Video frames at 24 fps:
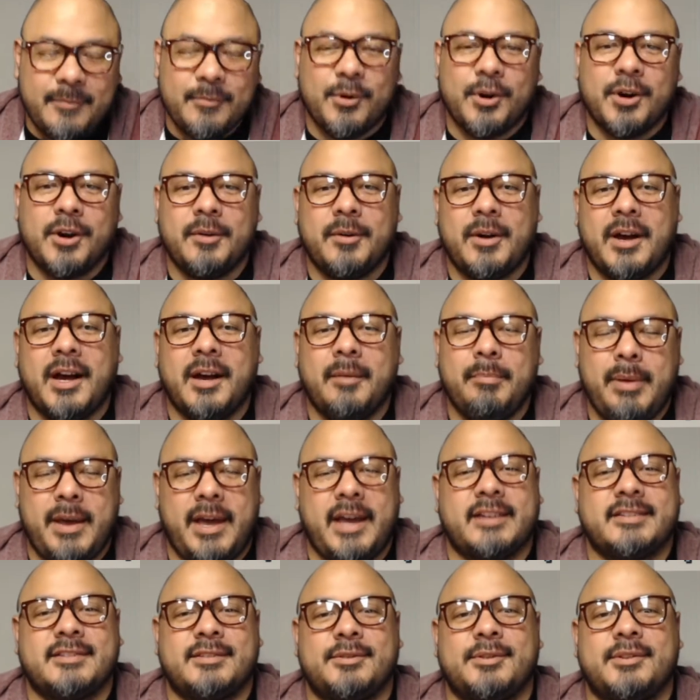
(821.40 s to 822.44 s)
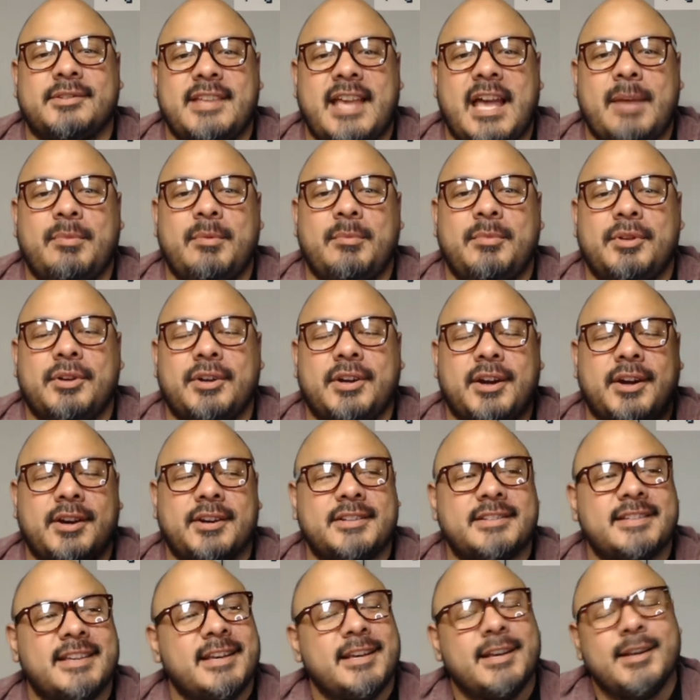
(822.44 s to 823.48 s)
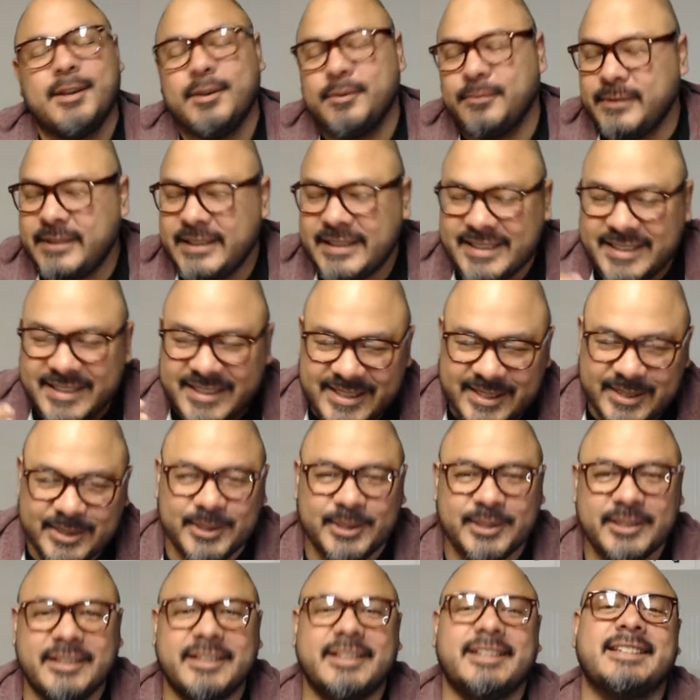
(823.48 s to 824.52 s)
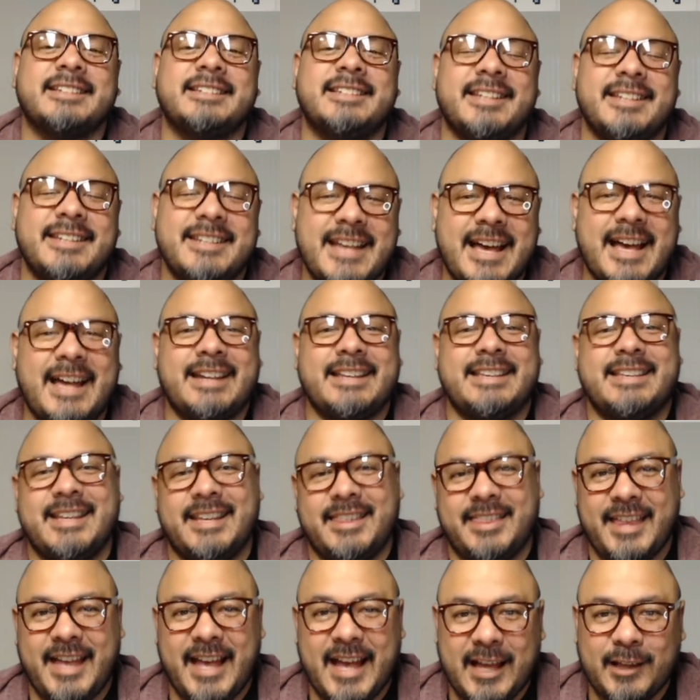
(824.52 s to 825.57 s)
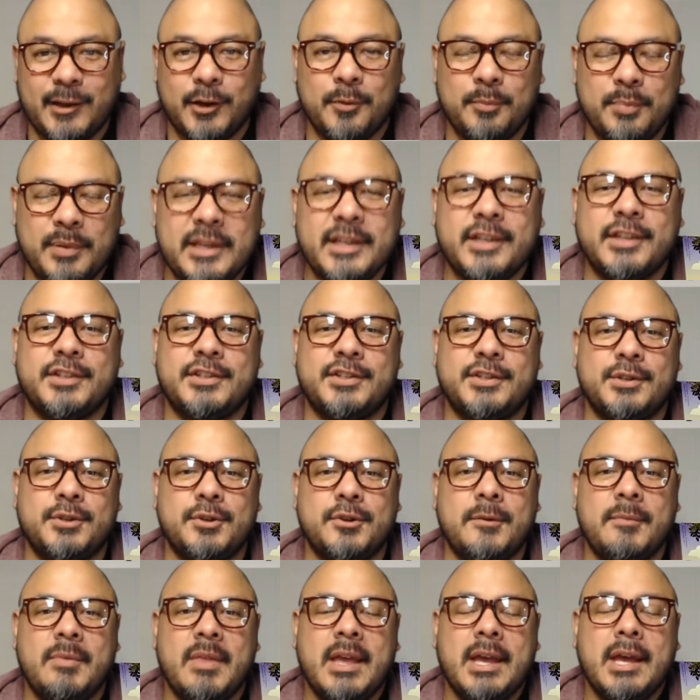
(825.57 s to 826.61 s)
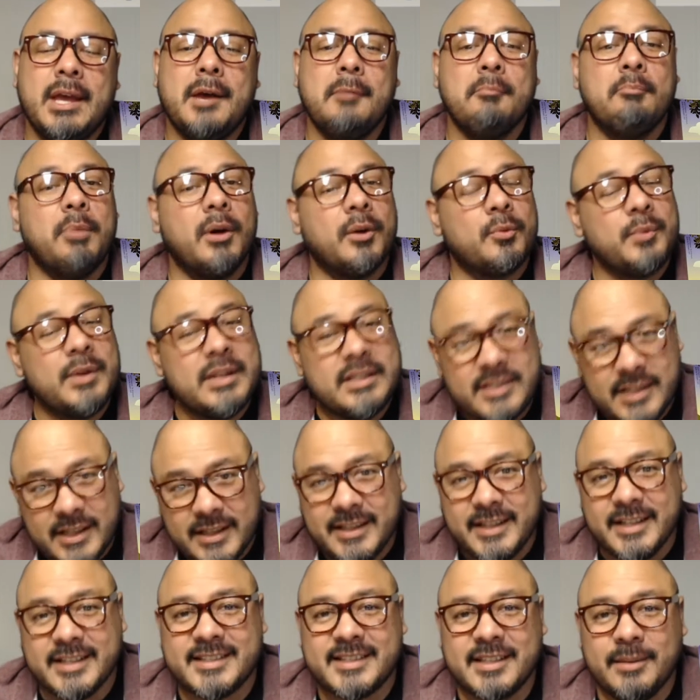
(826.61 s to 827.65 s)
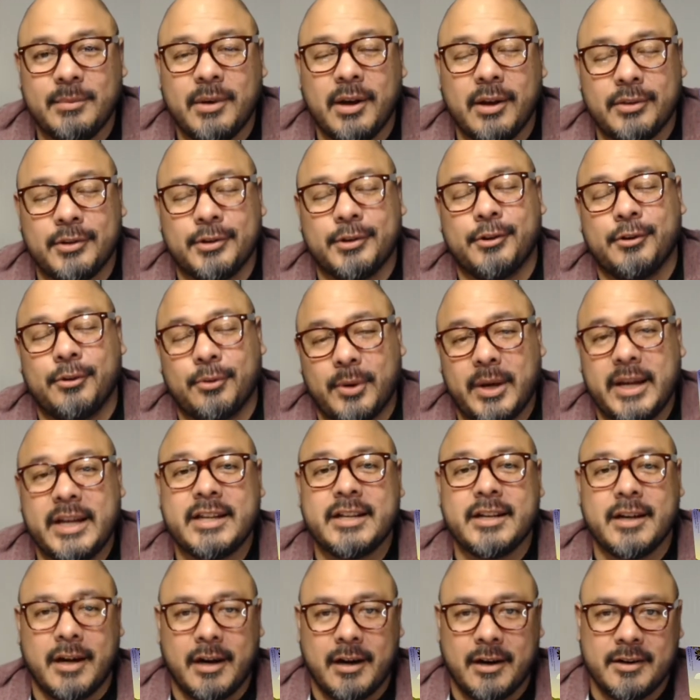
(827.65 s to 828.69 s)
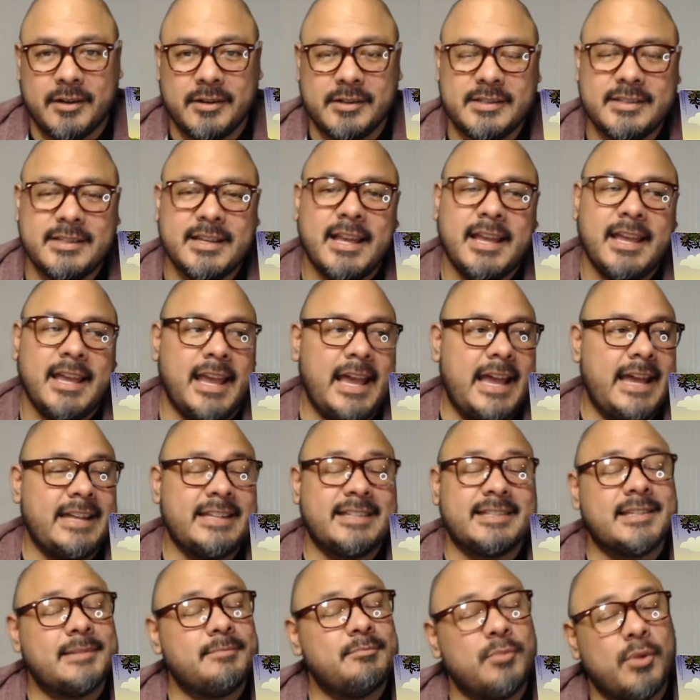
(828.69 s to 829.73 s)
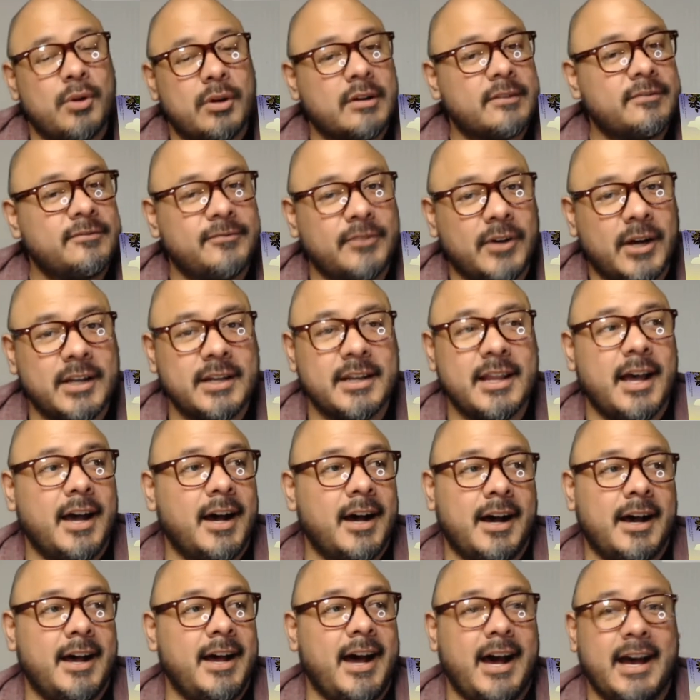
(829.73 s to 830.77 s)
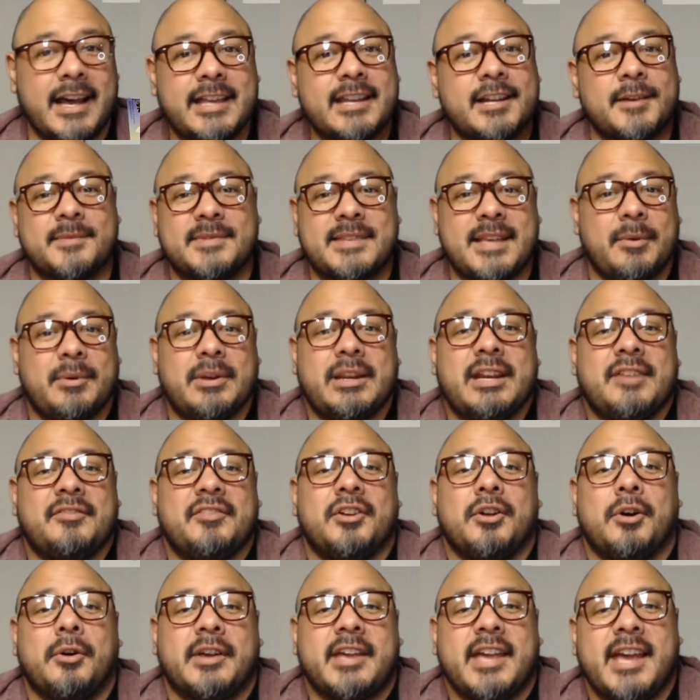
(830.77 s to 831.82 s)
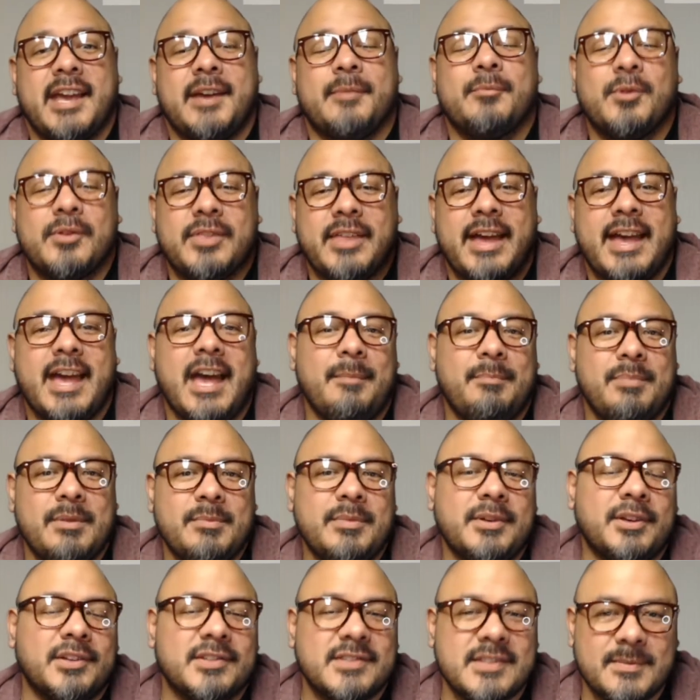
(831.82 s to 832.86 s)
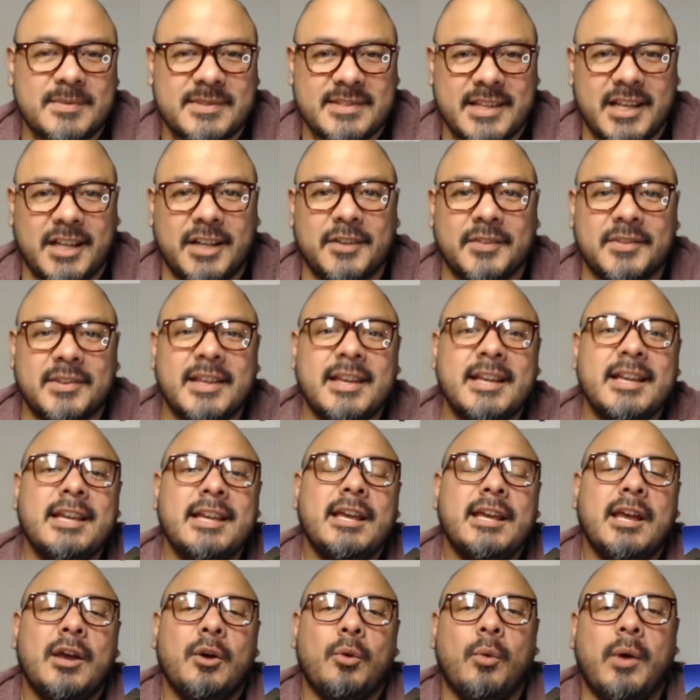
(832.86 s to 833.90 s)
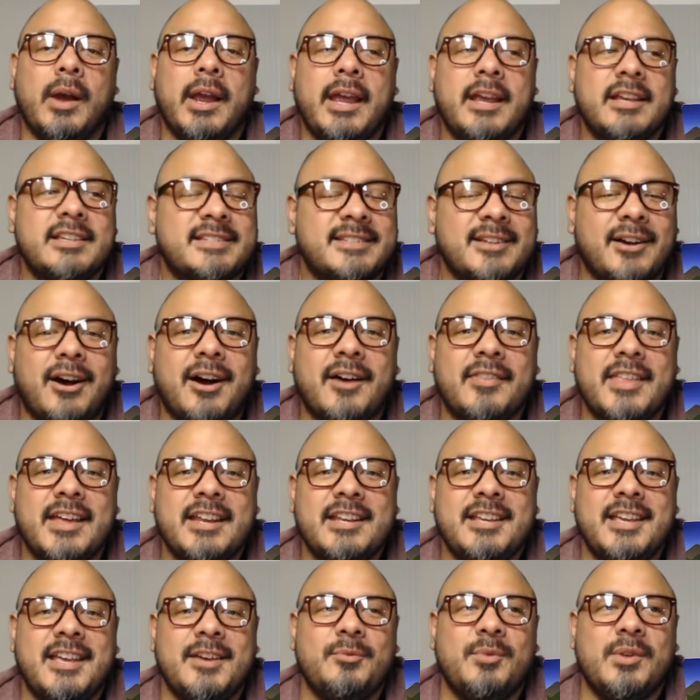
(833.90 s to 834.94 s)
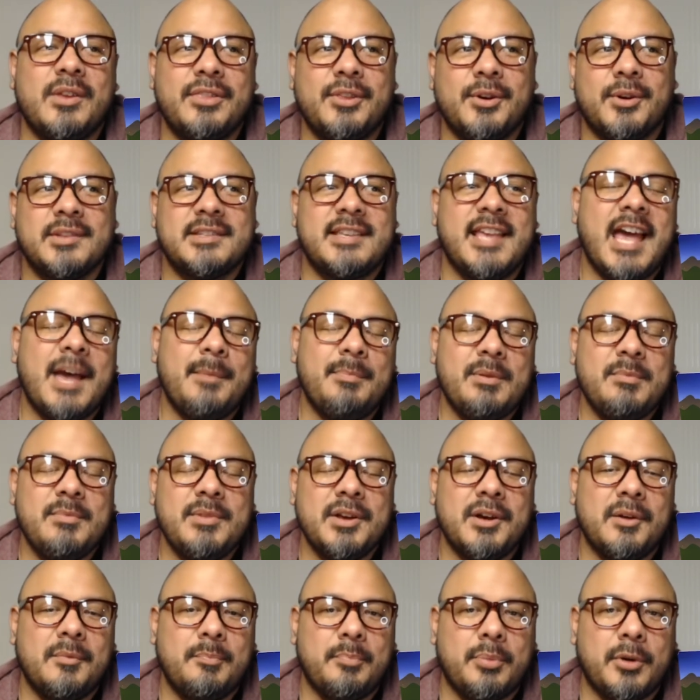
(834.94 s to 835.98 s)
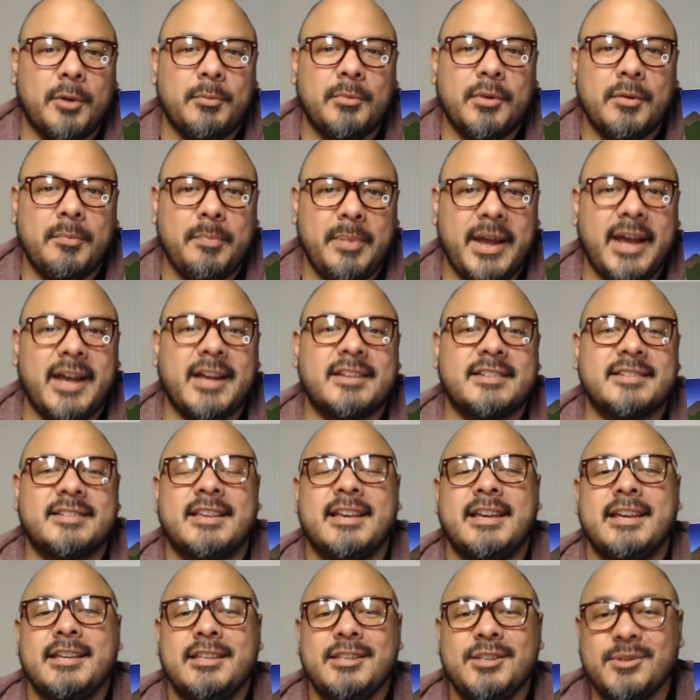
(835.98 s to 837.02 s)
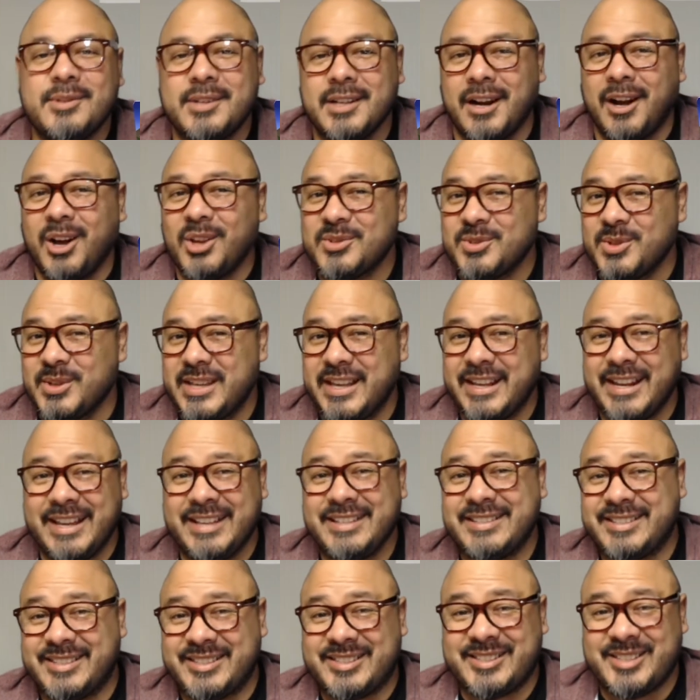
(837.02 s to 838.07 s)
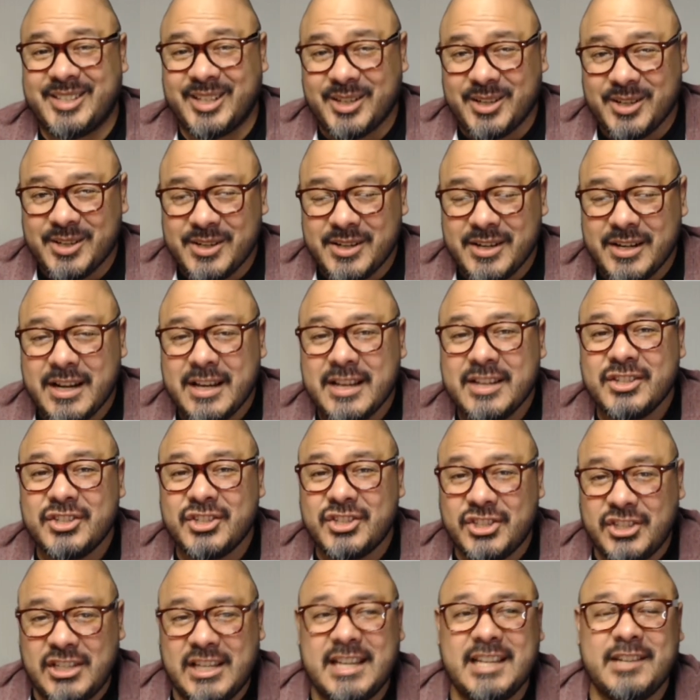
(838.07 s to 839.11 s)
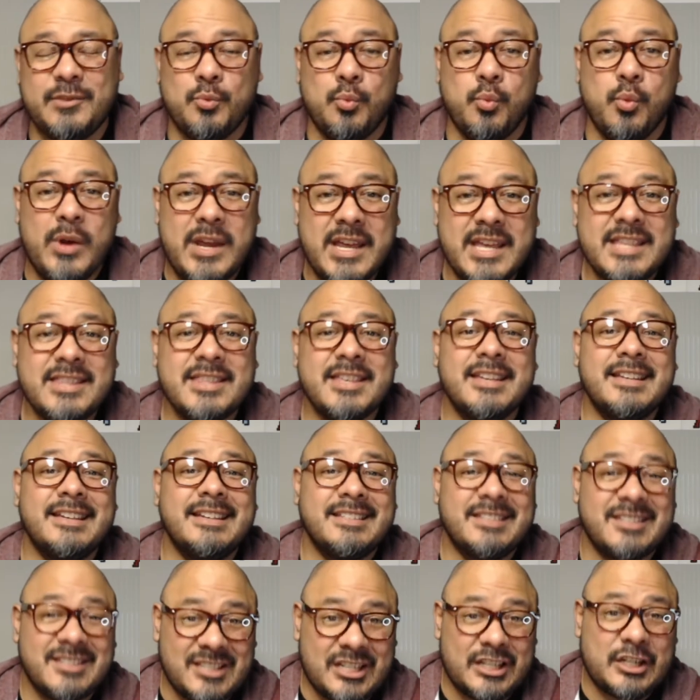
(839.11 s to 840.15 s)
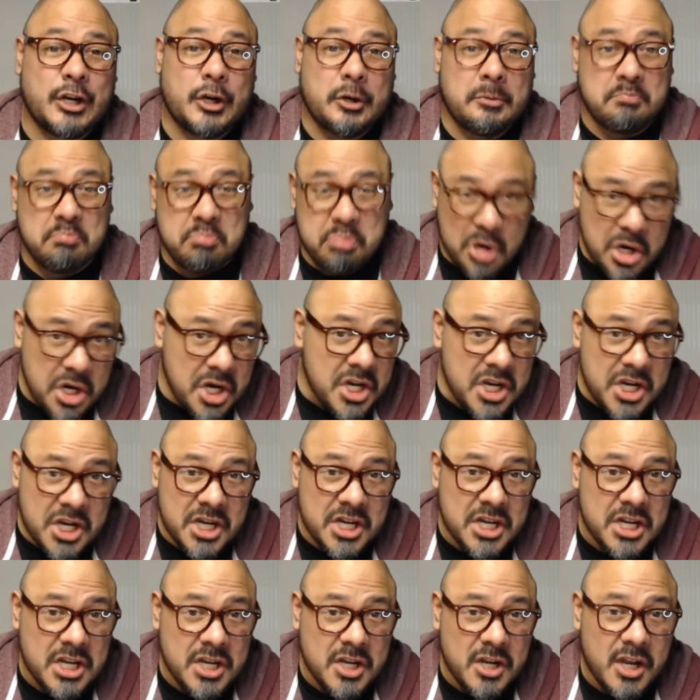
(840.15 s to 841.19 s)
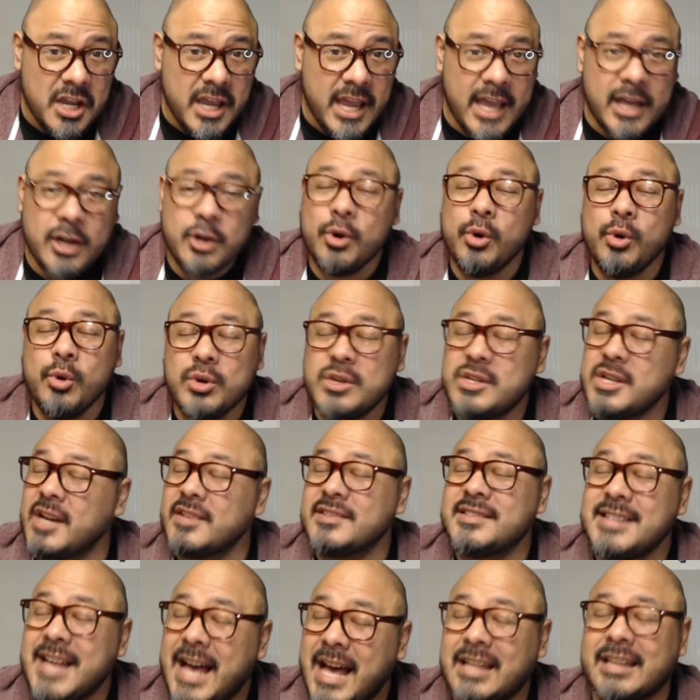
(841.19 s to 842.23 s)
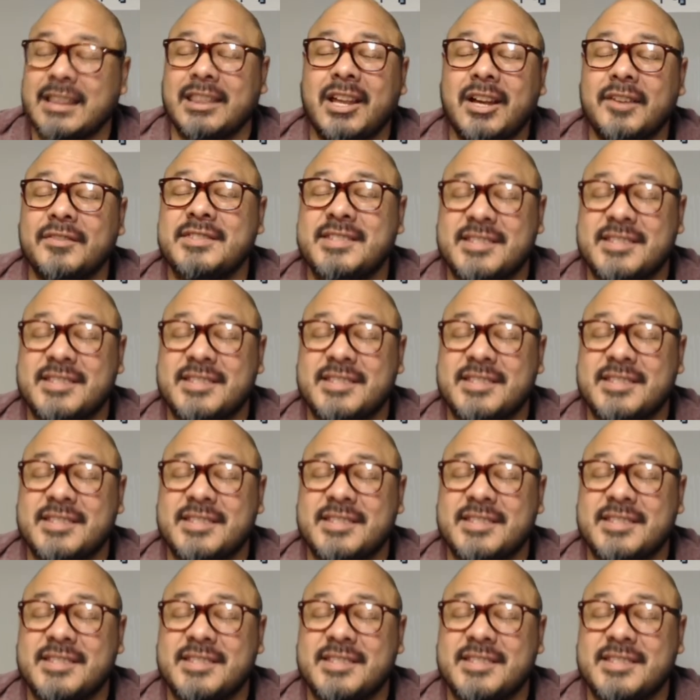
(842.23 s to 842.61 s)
more packs of those Happy Meal cards. We still did not get the Holo Pikachu, but we did get some other great cards and some more fun items that we didn't even know came with the Happy Meals themselves. We saw that with those Happy Meal promo packs, you can also get a sticker sheet with sticker book. And who does not love